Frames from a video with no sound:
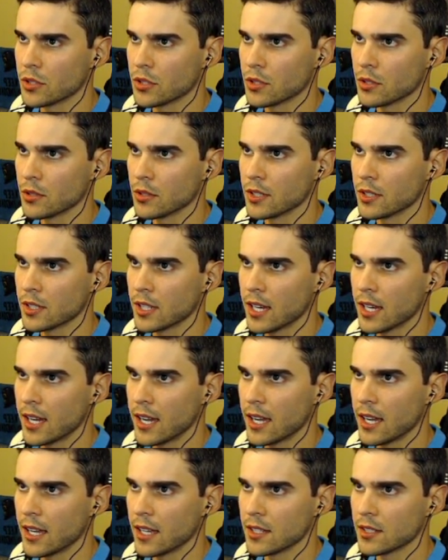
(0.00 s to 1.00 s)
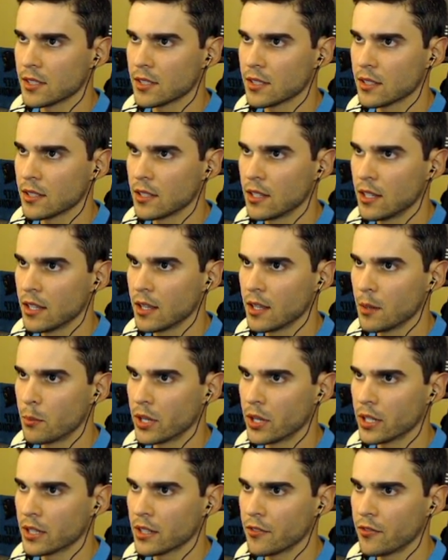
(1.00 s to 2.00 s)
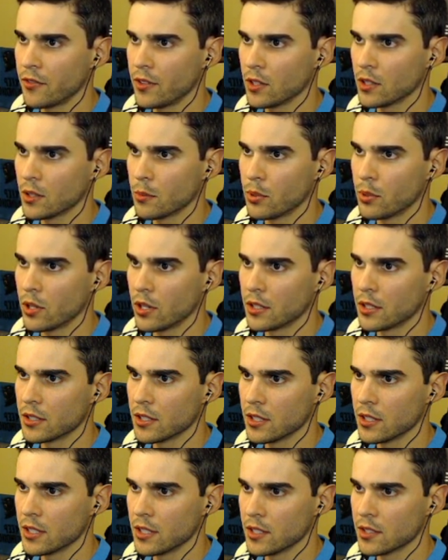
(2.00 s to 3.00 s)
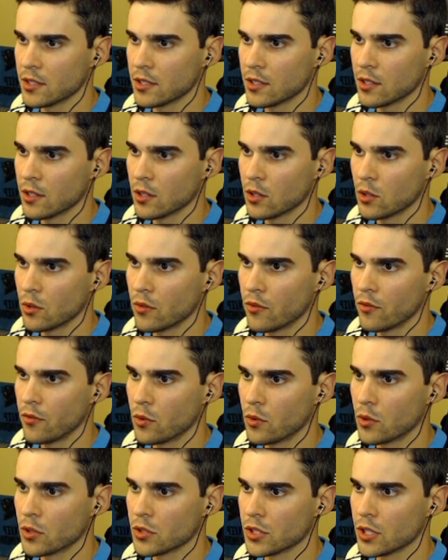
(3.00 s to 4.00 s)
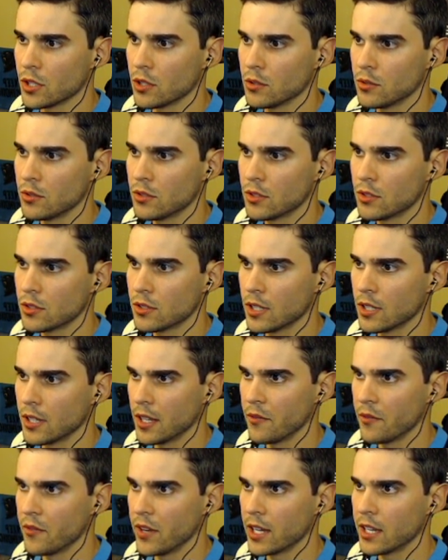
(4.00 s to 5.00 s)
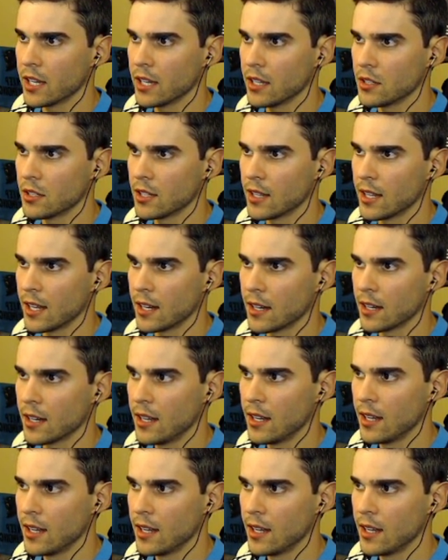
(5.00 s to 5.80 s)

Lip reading: So this guy they break the field apart into these 4 zones, and they vacate into that.